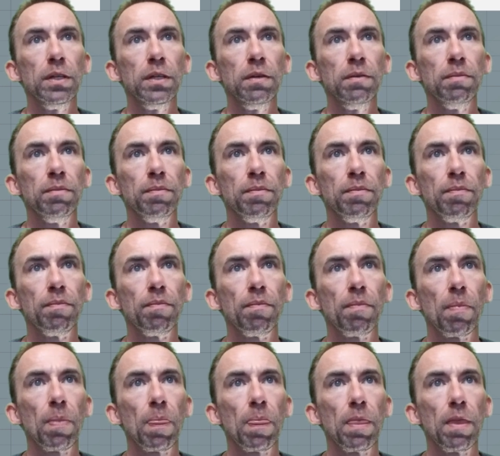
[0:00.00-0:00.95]
Really? I'm
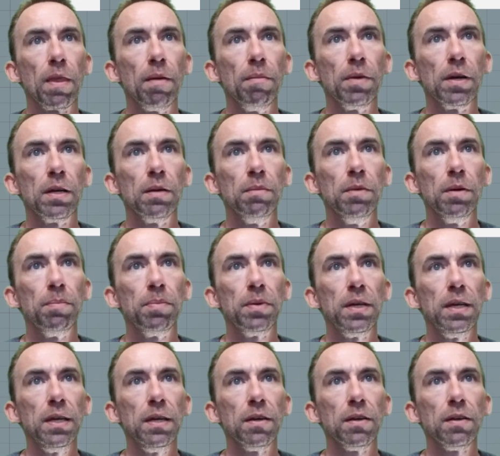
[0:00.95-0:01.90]
gonna come
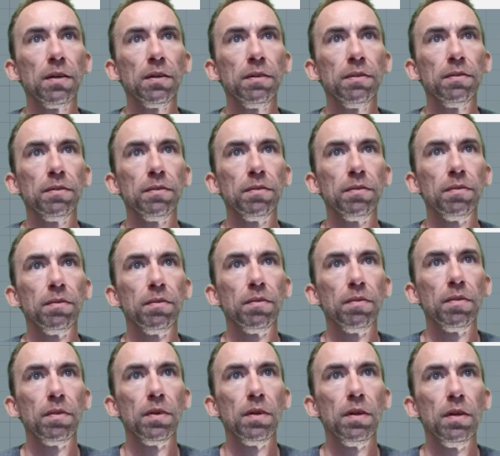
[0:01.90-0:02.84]
up here,
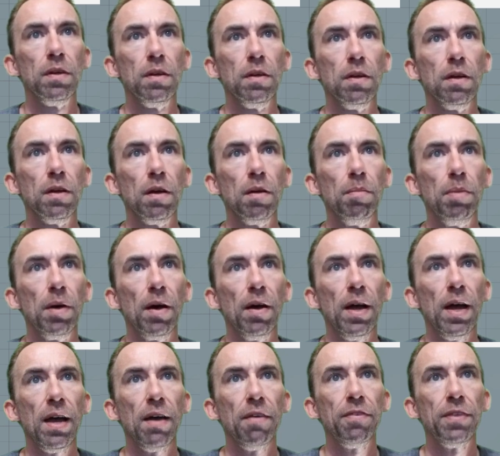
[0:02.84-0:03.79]

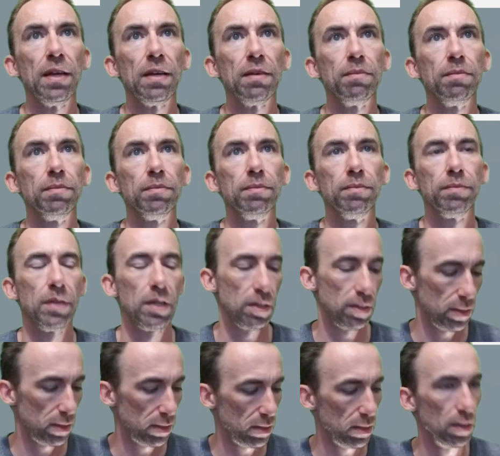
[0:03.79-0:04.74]
about half that.
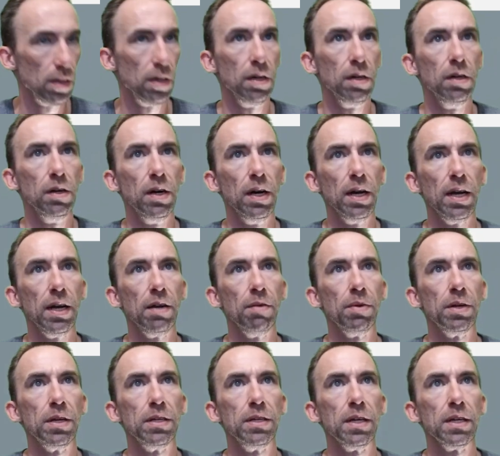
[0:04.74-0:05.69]
Oh, I
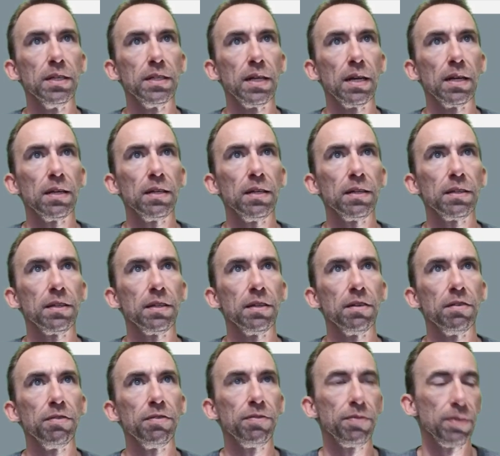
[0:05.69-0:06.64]
hate it when it does that. I
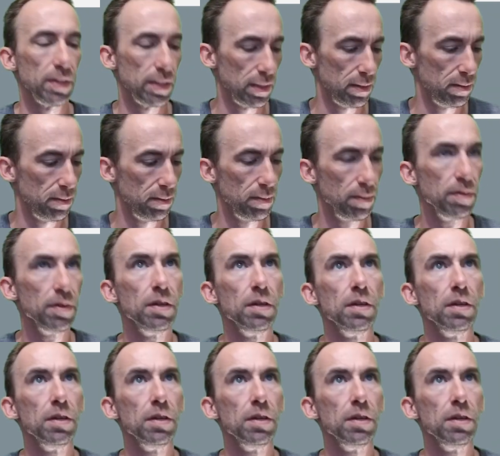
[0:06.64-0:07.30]
clicked on the freaking.